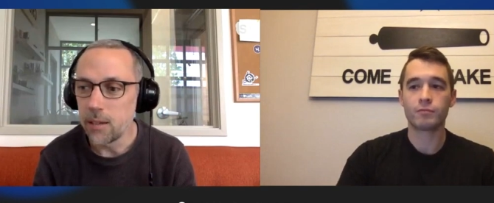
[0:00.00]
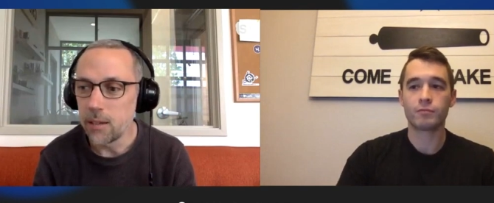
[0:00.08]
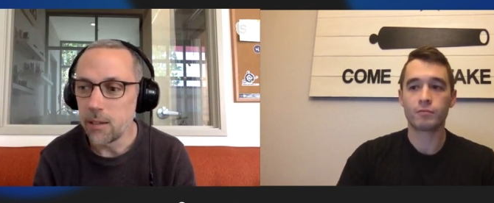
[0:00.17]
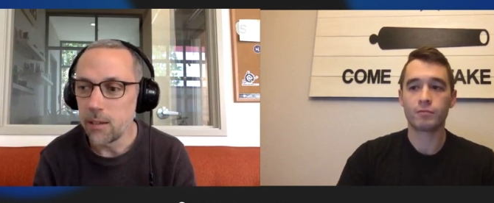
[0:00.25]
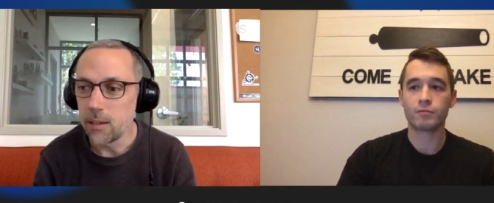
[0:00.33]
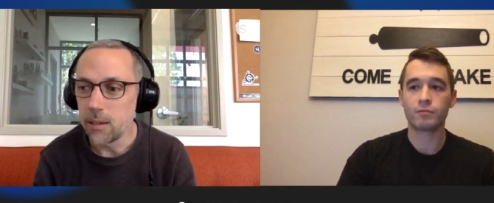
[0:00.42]

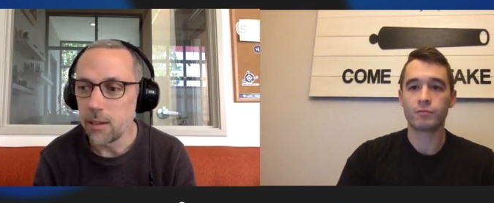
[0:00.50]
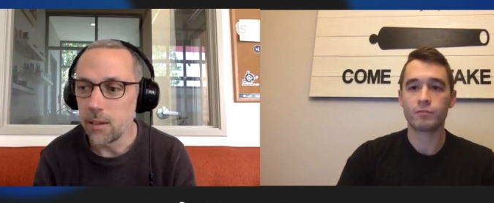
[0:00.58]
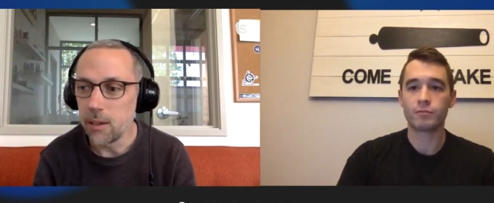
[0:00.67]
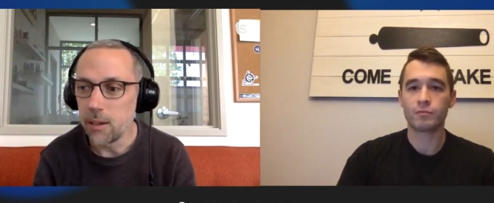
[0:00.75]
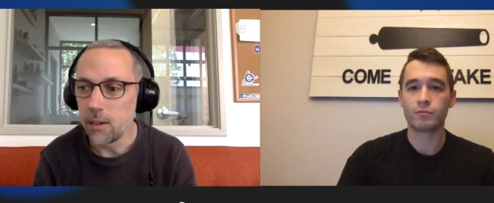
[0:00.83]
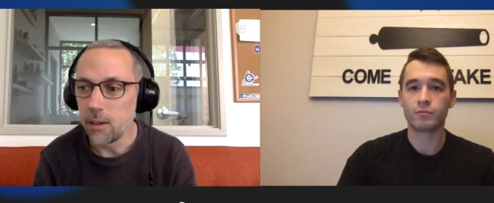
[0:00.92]
Speaker 1: then,
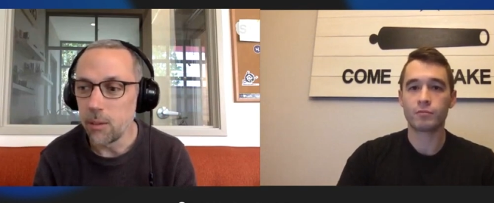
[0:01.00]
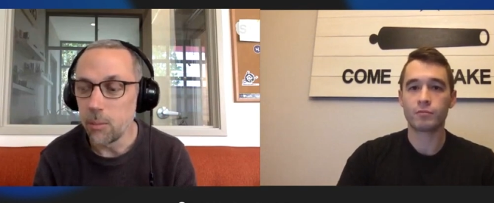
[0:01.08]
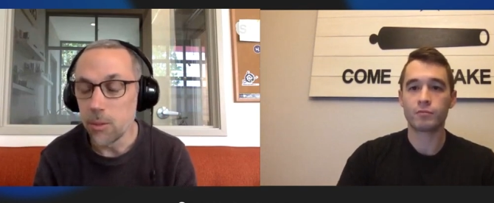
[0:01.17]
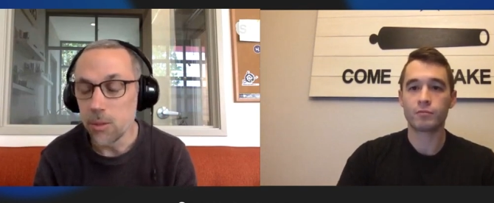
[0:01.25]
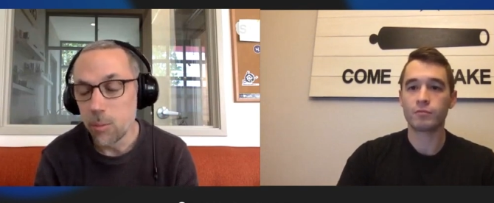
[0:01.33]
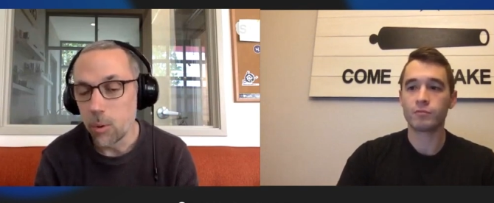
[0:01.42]

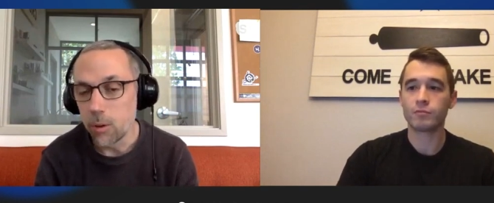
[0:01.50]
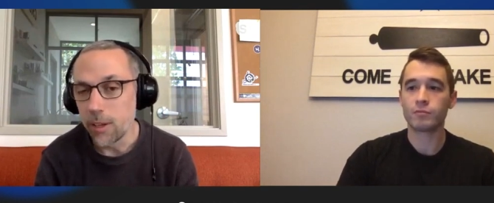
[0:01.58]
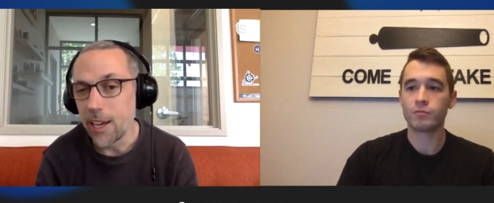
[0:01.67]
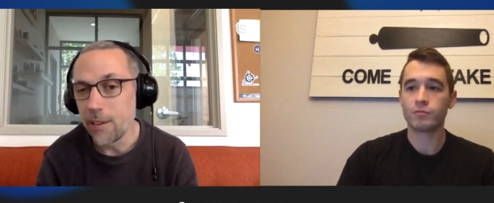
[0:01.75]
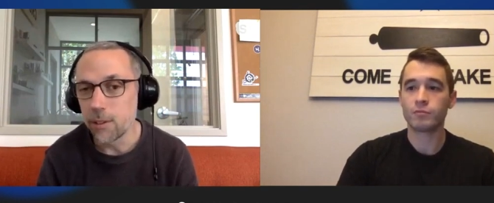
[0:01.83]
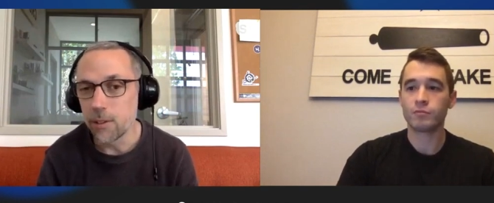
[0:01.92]
most
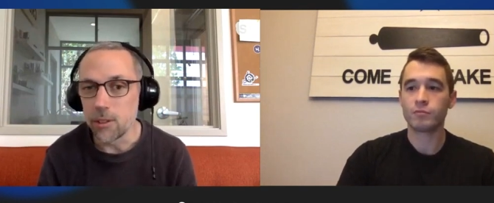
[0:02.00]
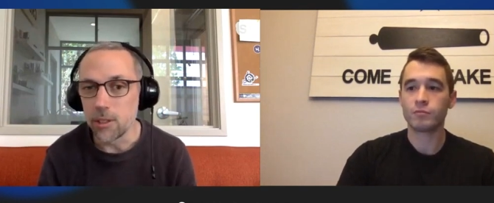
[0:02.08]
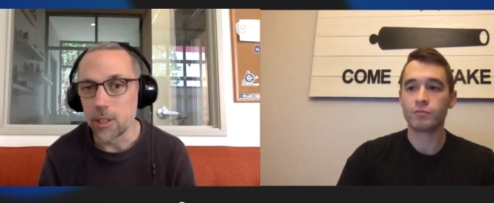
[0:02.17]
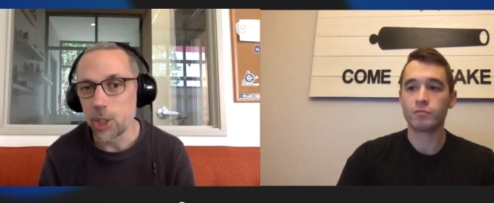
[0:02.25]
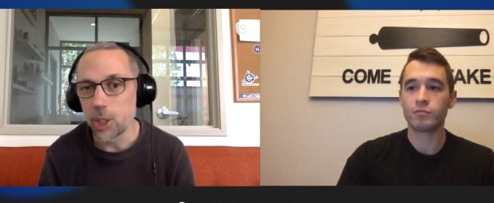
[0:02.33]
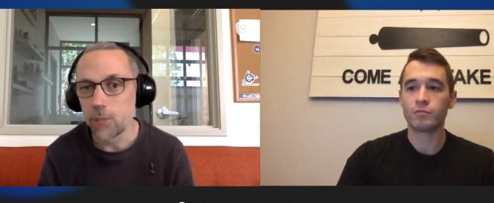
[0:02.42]
importantly,
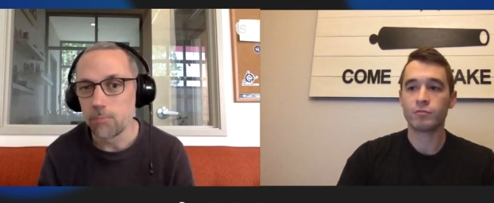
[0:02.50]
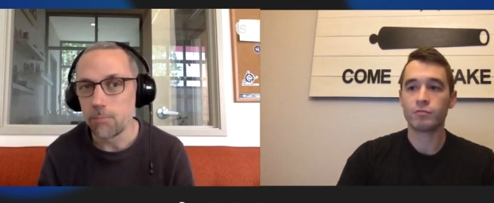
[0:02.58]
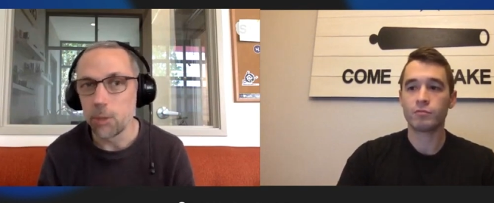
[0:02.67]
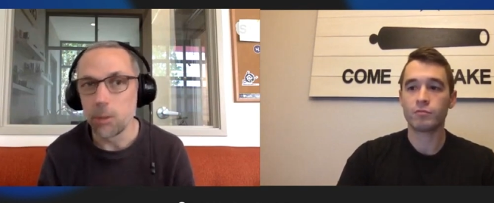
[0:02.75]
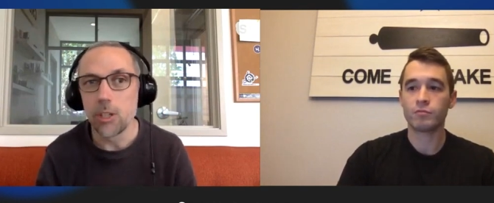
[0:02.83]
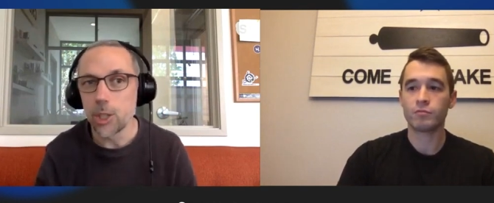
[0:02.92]
after
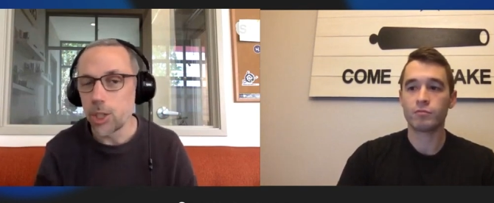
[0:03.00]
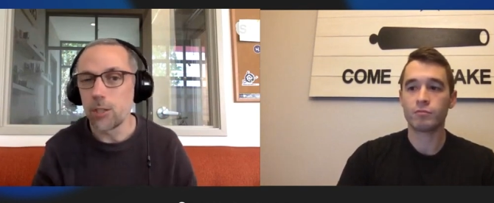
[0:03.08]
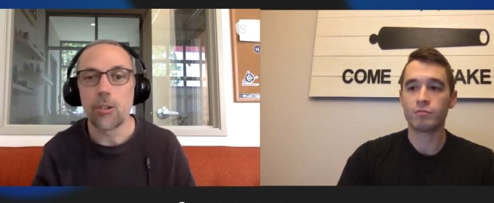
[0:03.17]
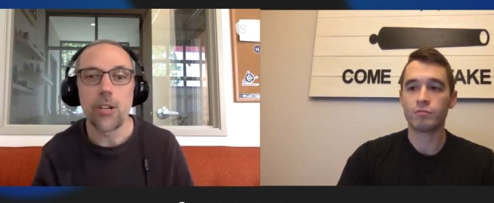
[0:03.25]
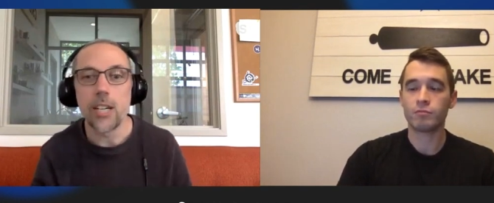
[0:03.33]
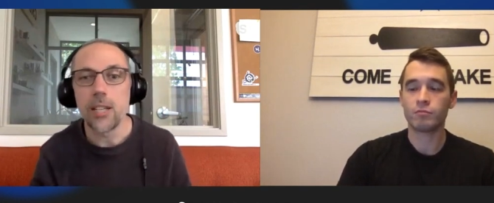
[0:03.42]
launch,
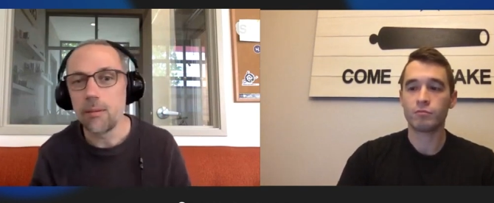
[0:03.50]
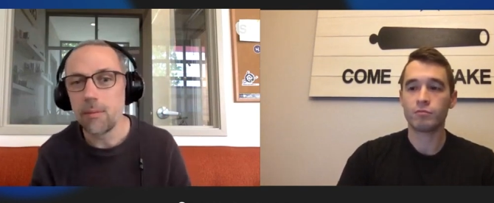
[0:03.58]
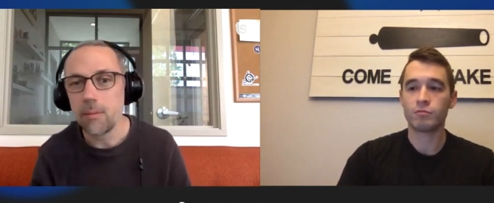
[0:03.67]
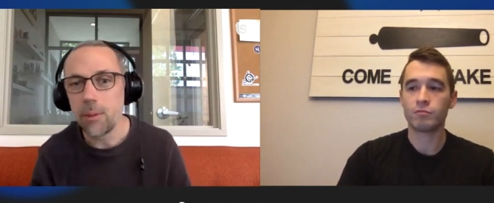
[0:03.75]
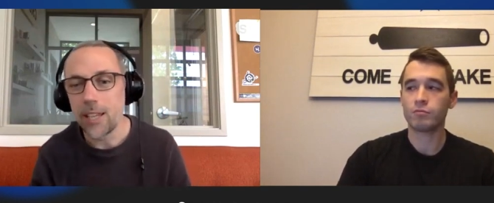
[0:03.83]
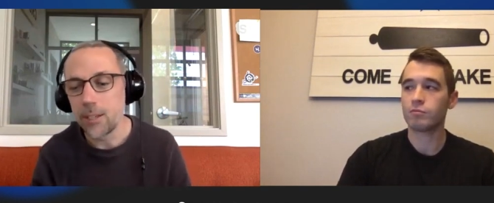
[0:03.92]
launching is
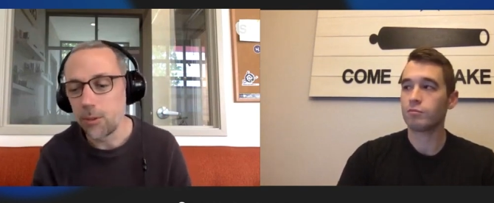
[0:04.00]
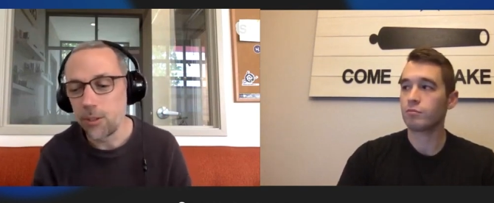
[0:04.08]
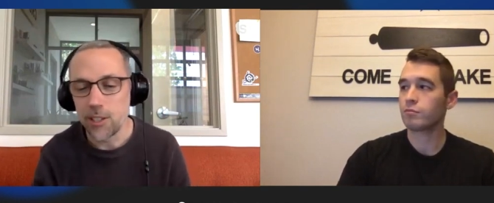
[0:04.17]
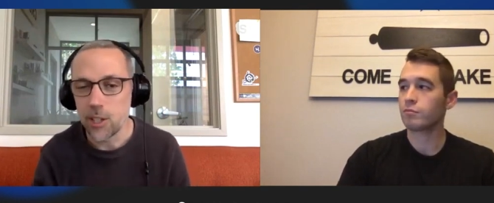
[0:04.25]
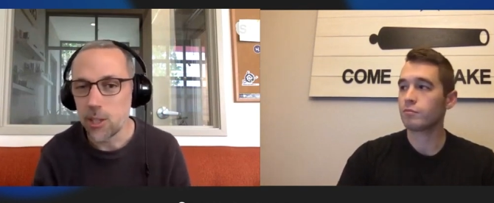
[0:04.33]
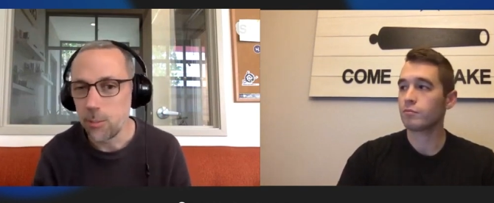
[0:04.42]
great, but
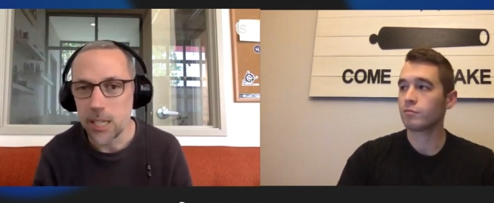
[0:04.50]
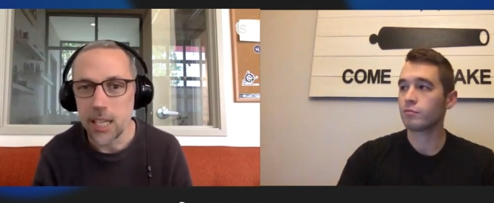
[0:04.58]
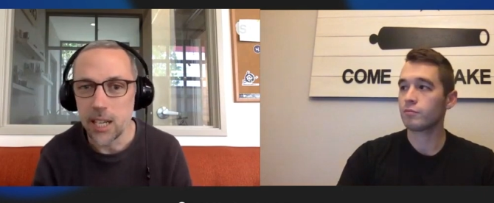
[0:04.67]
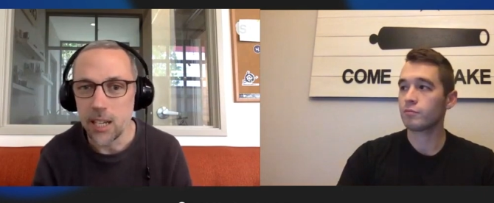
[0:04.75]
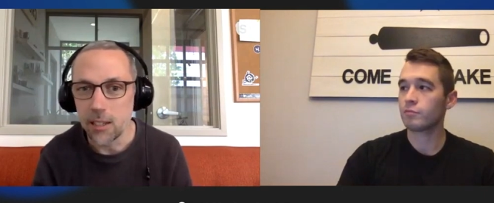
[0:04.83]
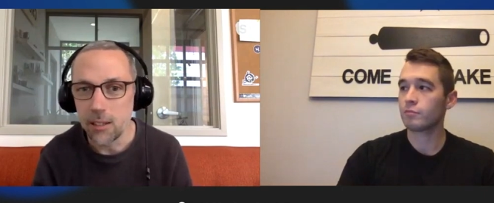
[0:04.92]
that's really just
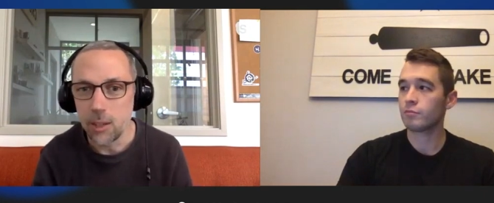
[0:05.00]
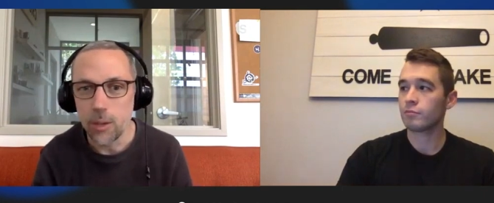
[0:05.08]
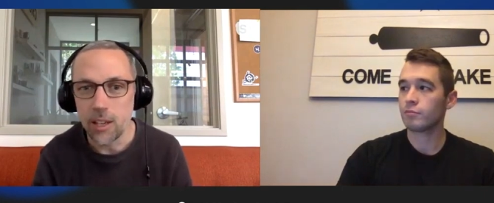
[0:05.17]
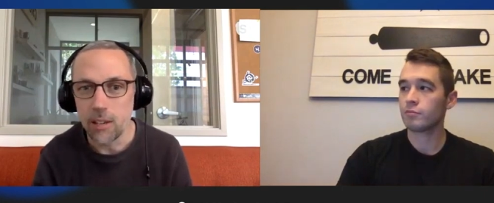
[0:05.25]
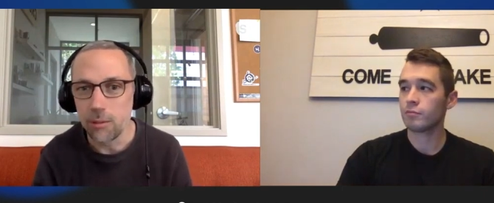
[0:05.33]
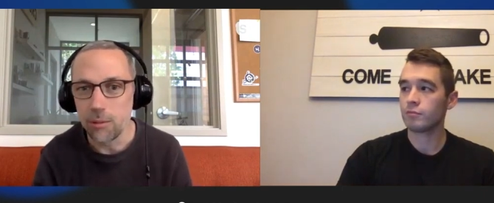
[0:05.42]
the
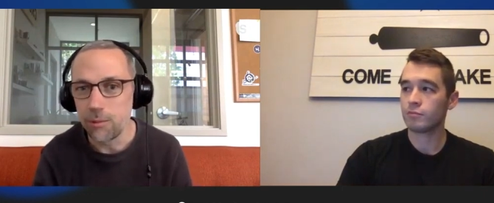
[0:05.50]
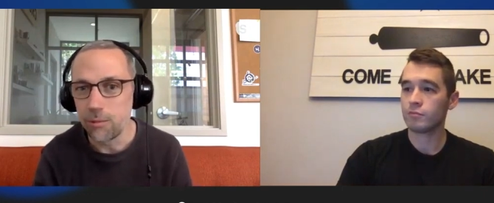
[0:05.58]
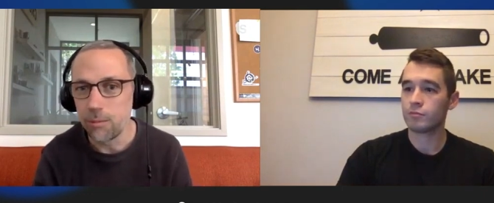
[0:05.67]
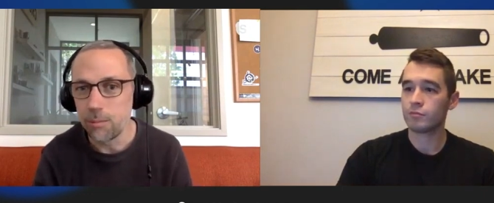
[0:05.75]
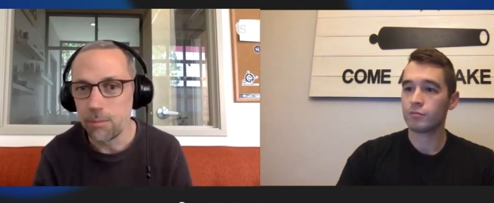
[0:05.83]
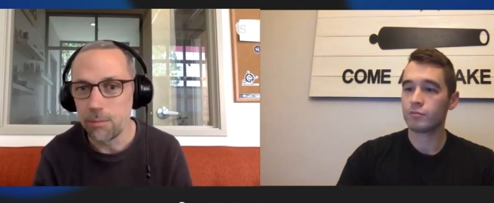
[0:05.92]
beginning. You
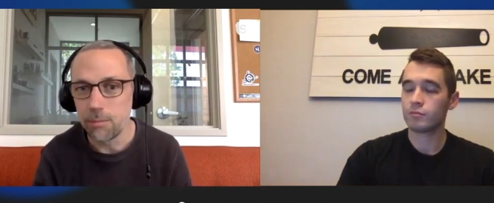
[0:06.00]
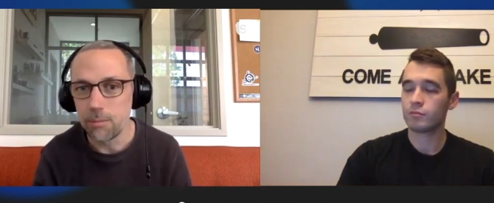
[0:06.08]
have